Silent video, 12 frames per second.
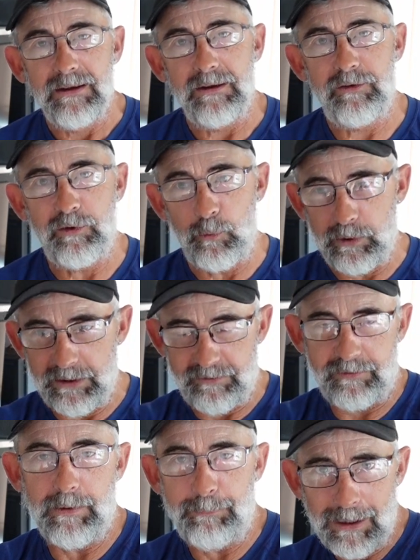So
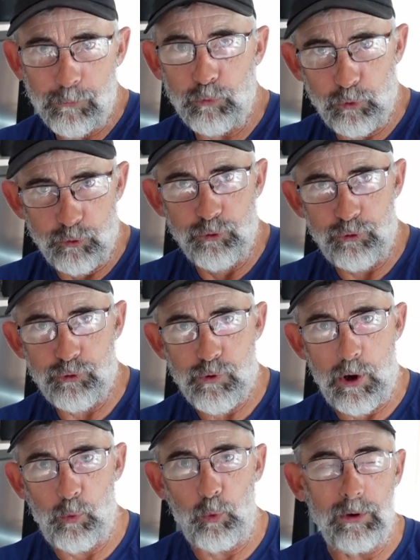it's about
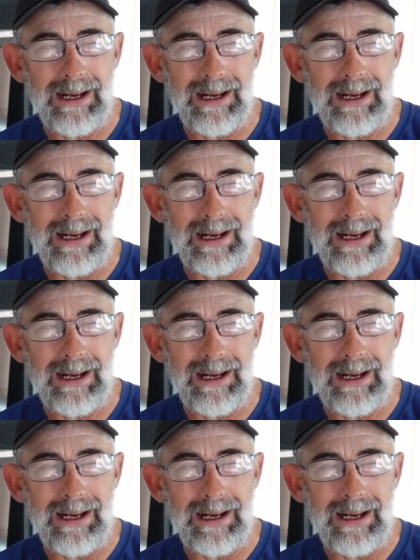control,